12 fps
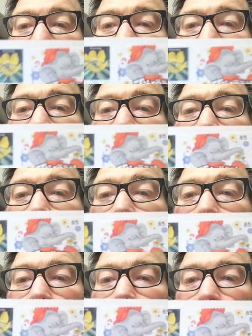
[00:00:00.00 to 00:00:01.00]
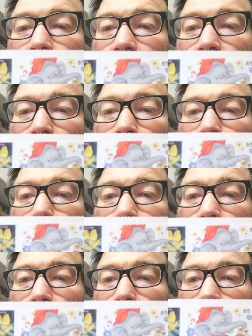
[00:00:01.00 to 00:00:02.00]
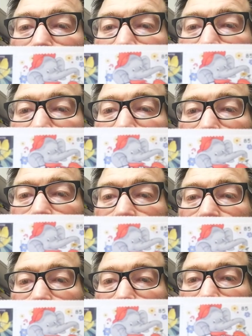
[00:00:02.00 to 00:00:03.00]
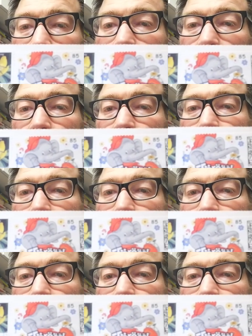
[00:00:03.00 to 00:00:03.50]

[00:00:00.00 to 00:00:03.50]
and some butterfly stickers.